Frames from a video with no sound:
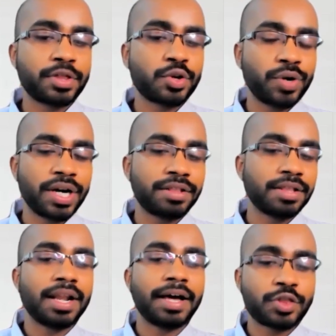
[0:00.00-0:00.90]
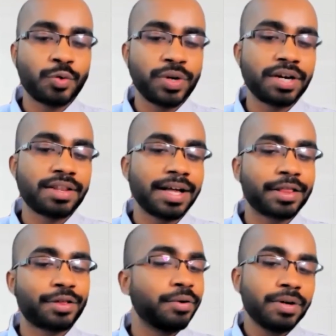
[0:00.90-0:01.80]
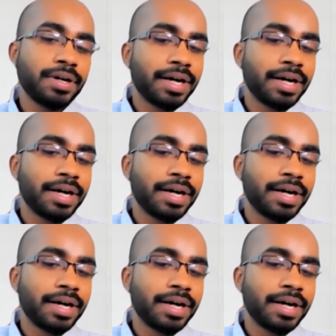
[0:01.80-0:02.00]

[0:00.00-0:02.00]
students in the last 2 years also.